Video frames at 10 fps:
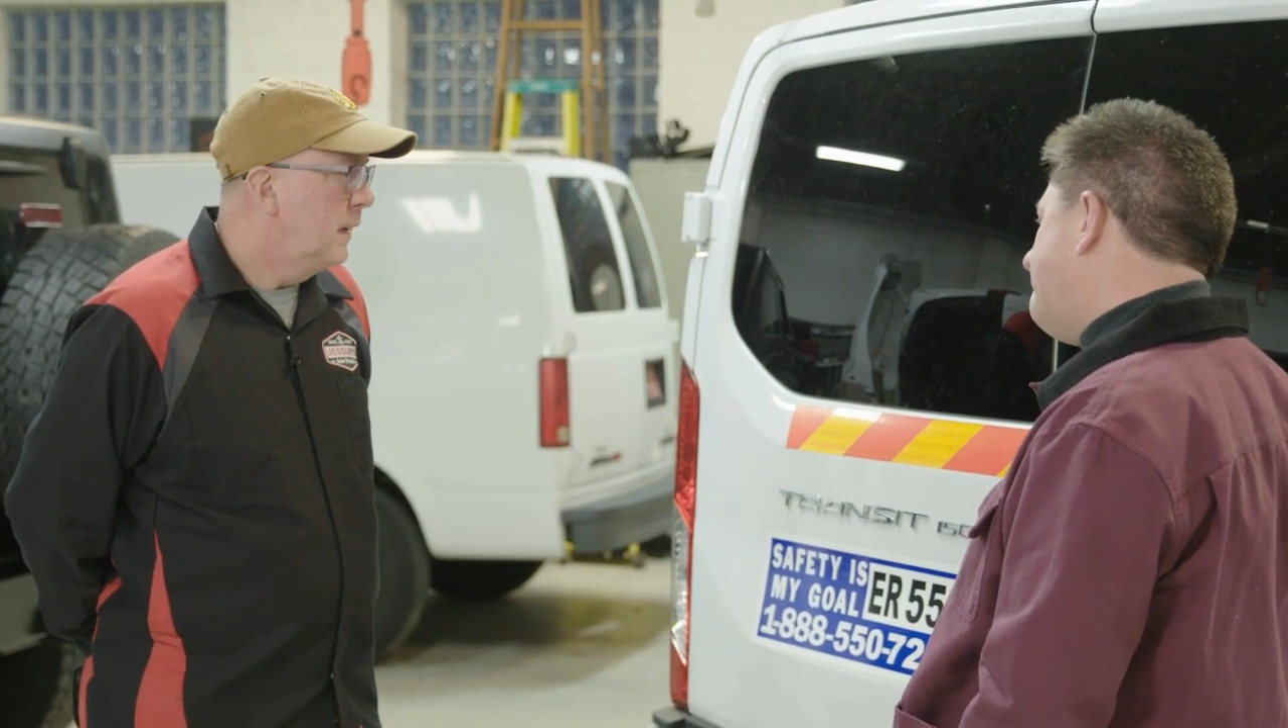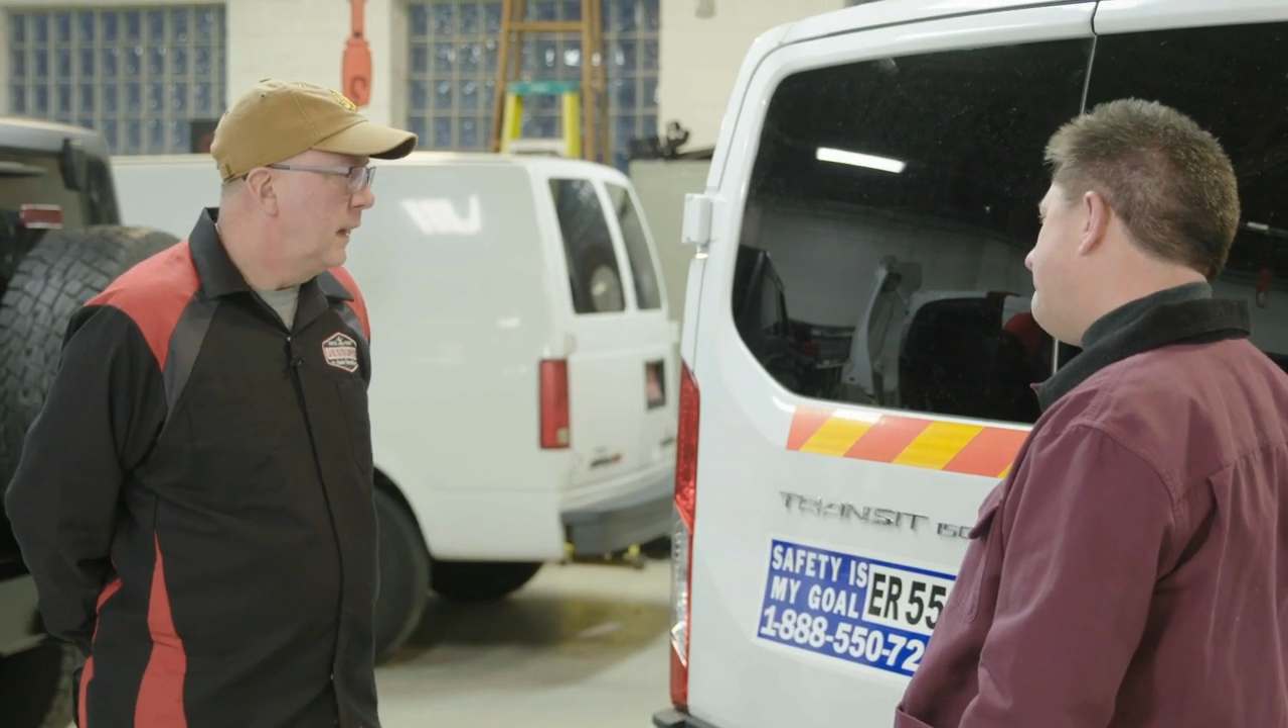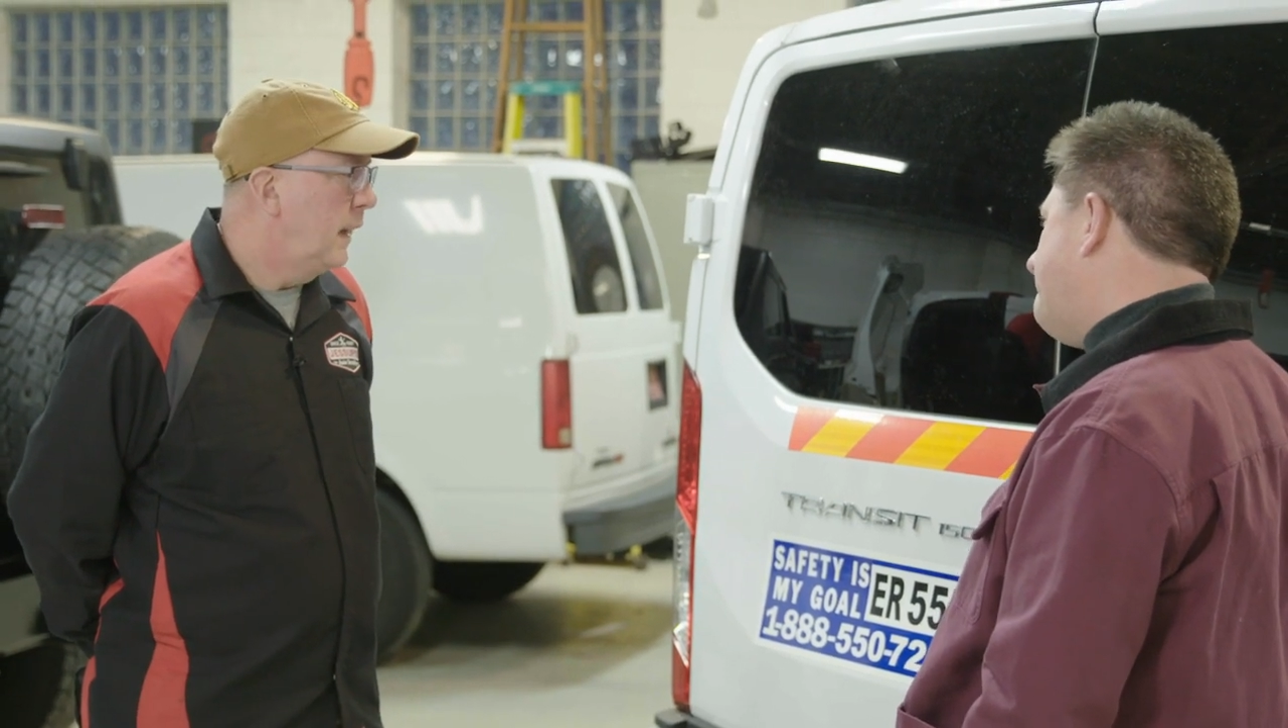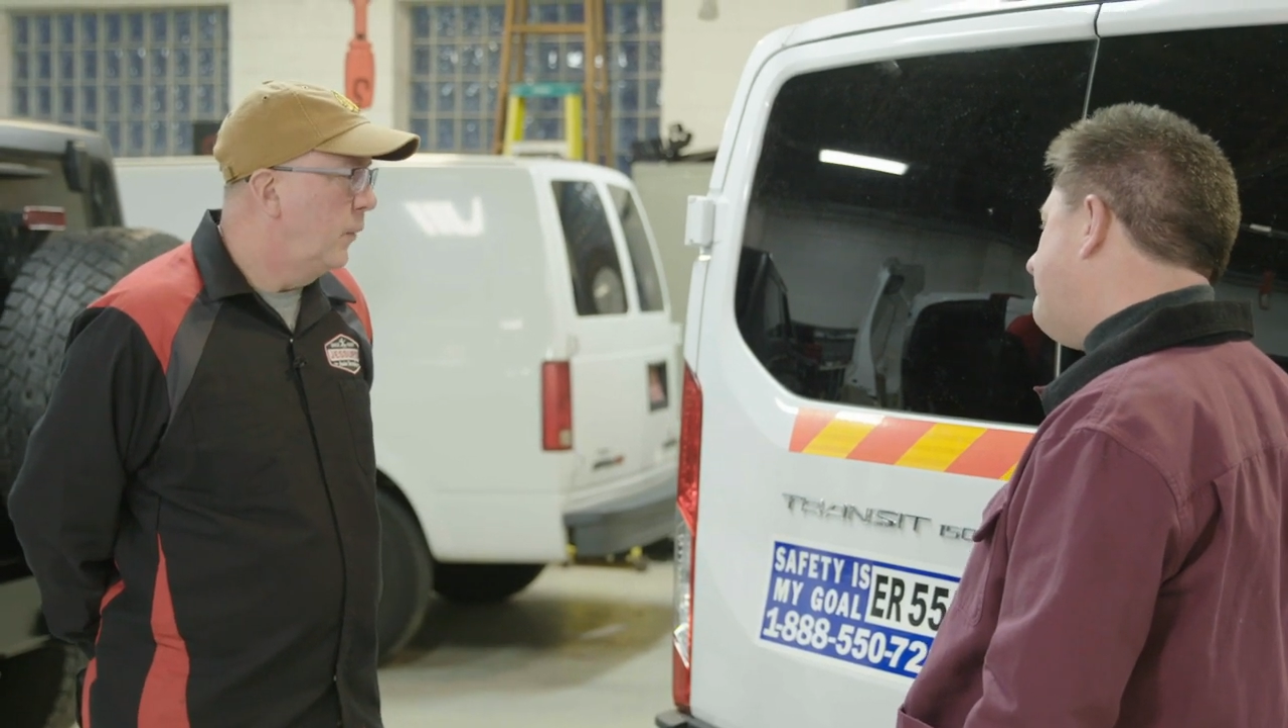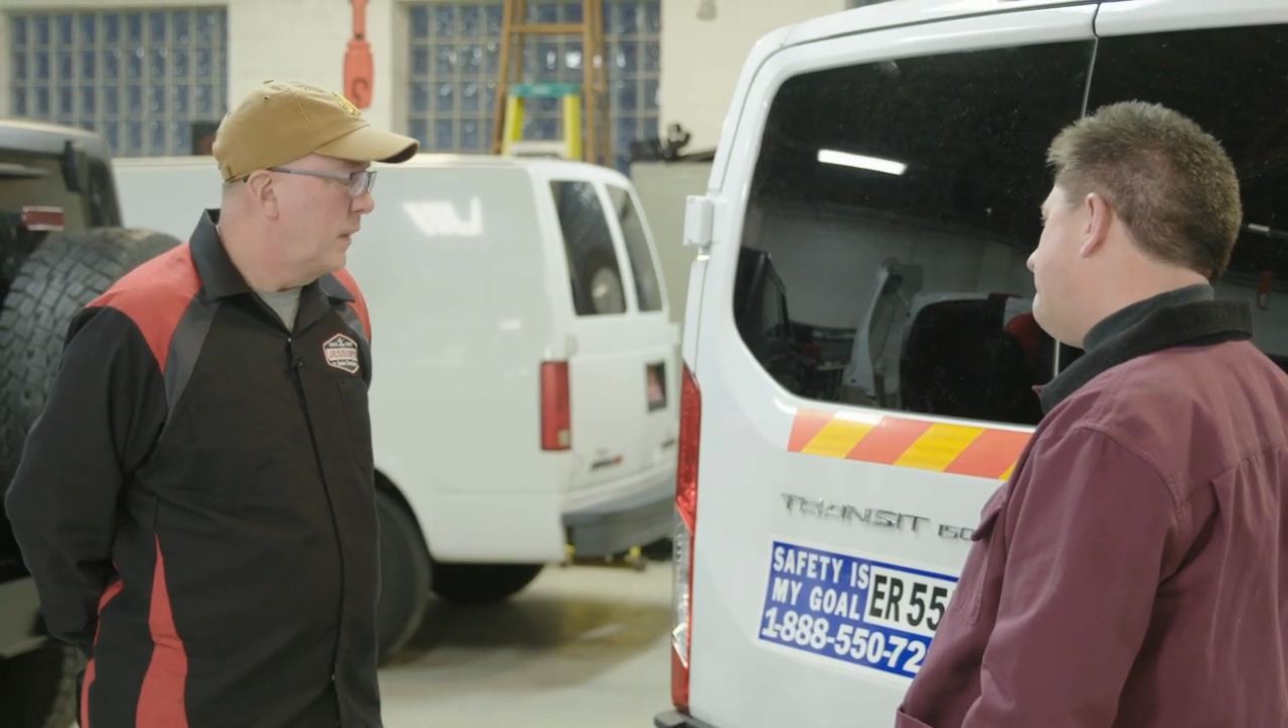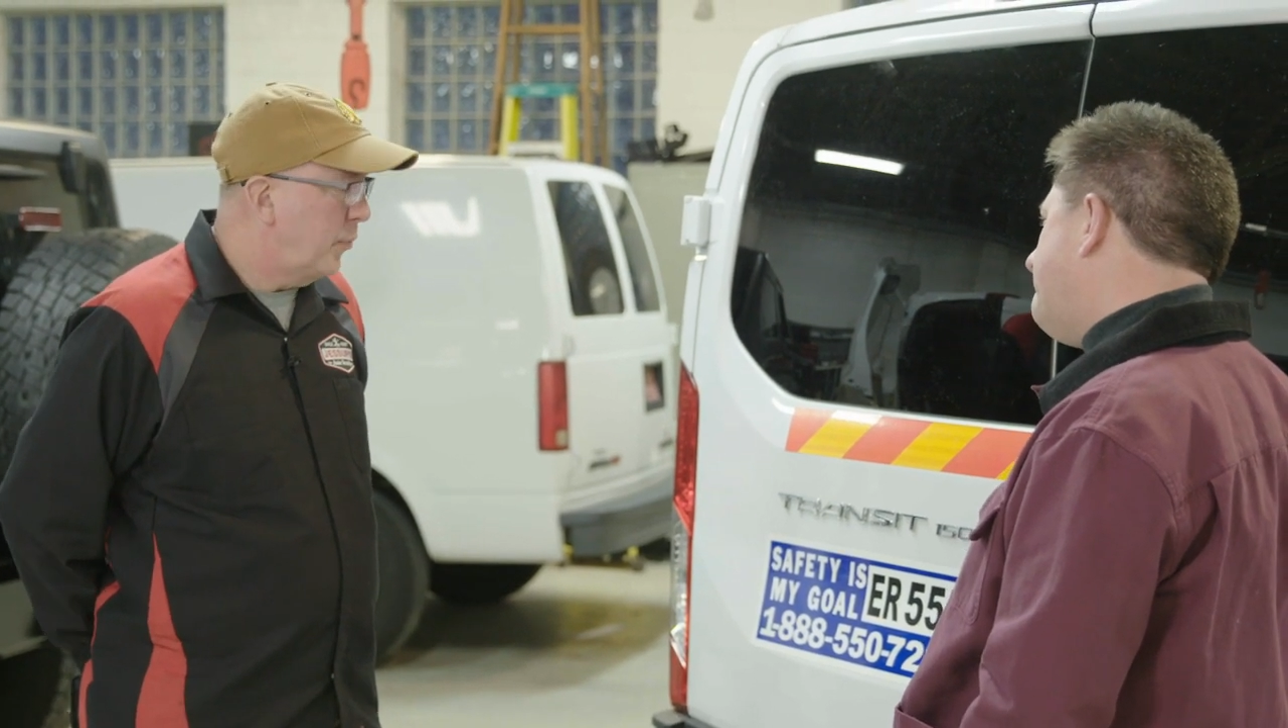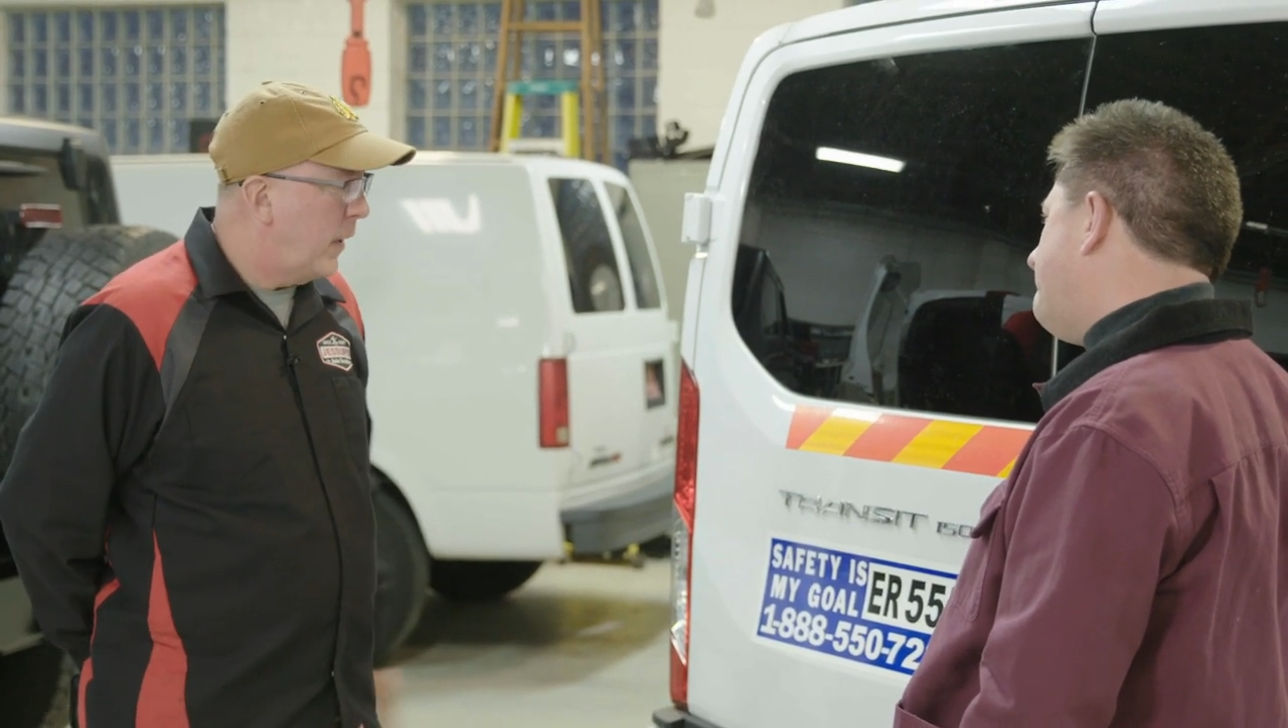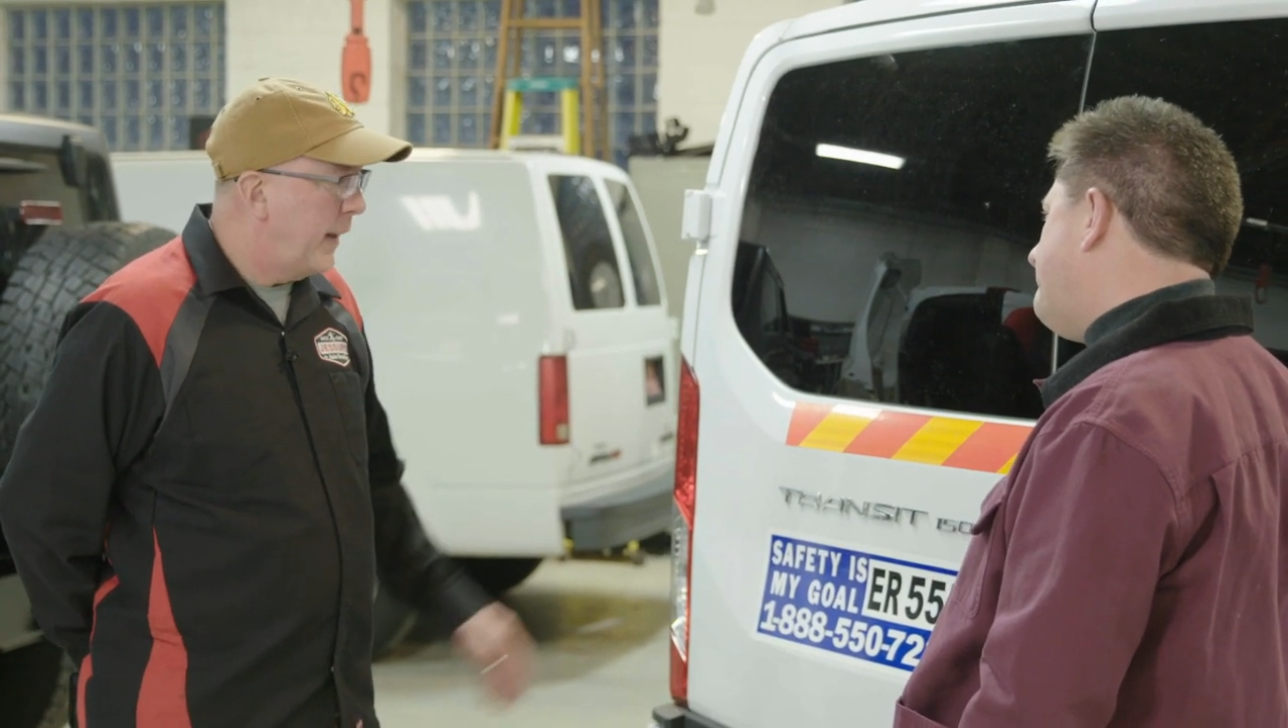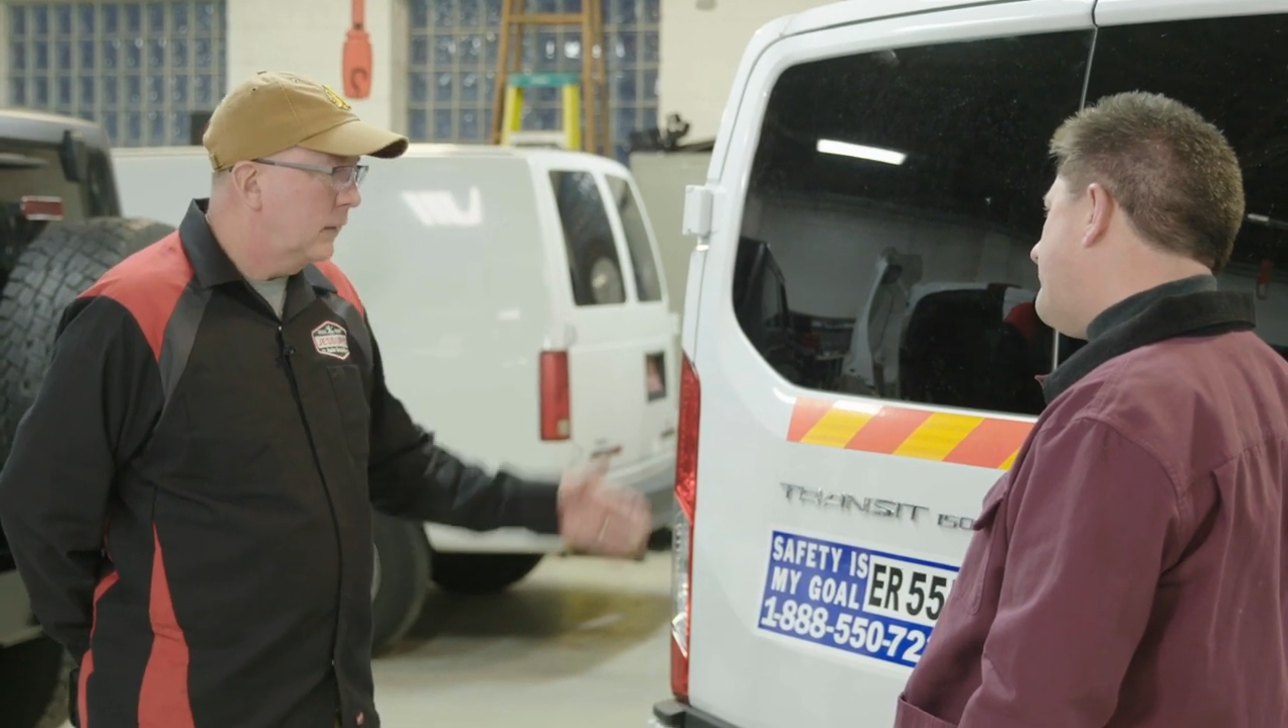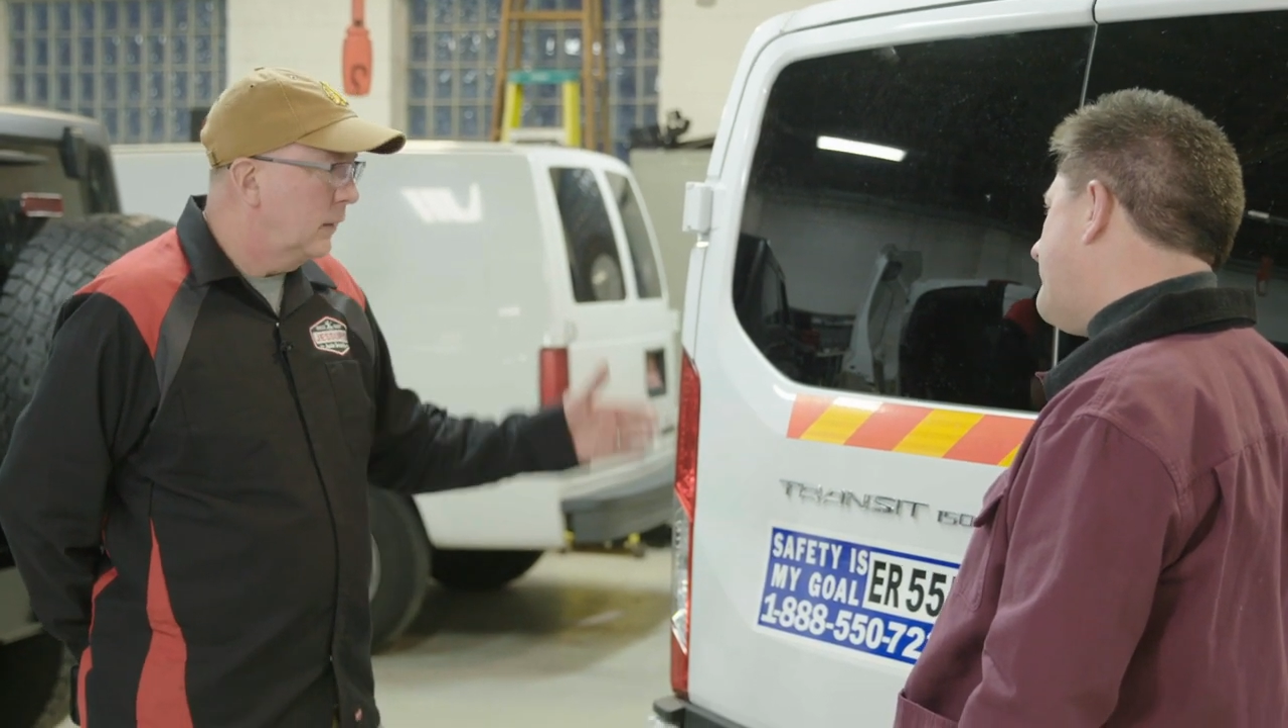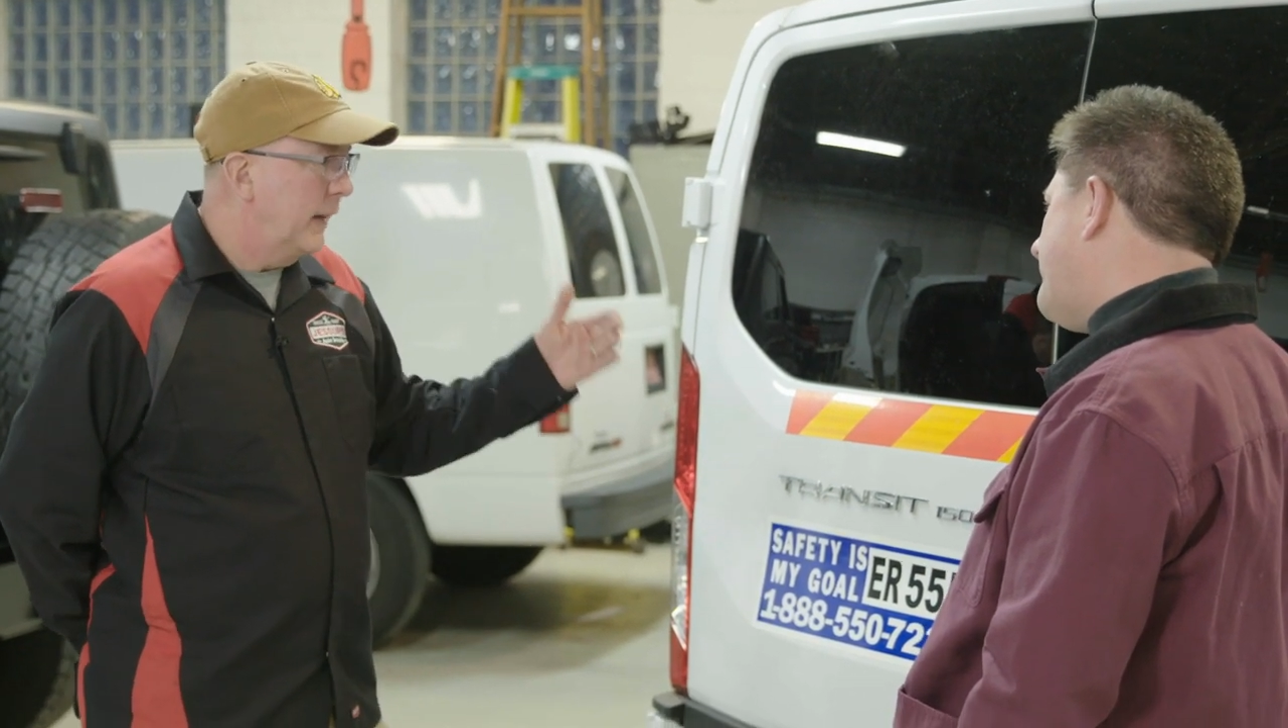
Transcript: uh, with a product